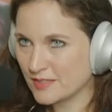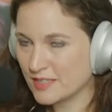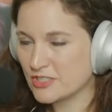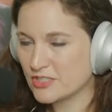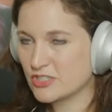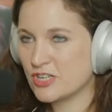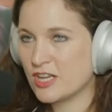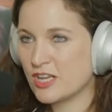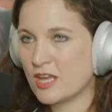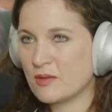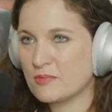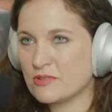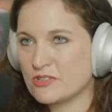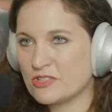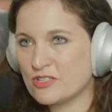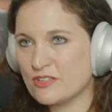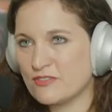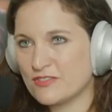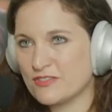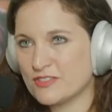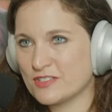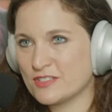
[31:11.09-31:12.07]
she came and
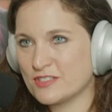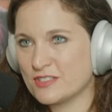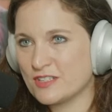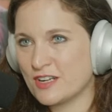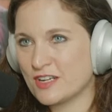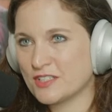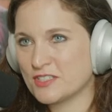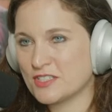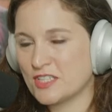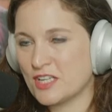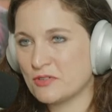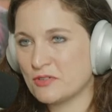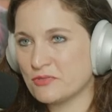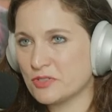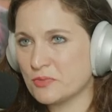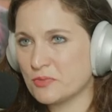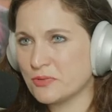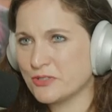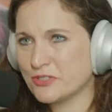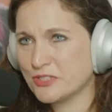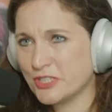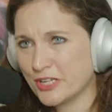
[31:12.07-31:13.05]
she visited us and it was a
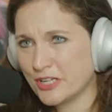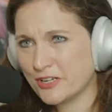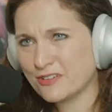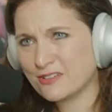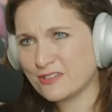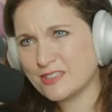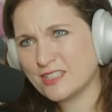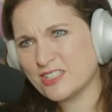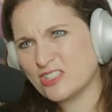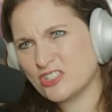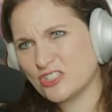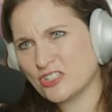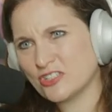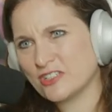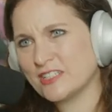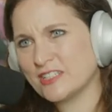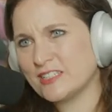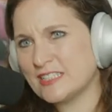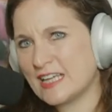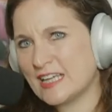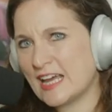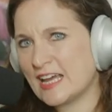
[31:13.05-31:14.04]
particularly
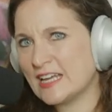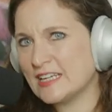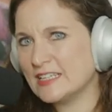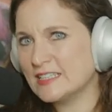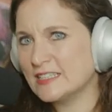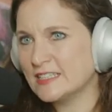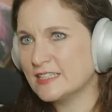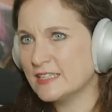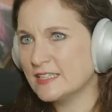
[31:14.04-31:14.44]
chilly day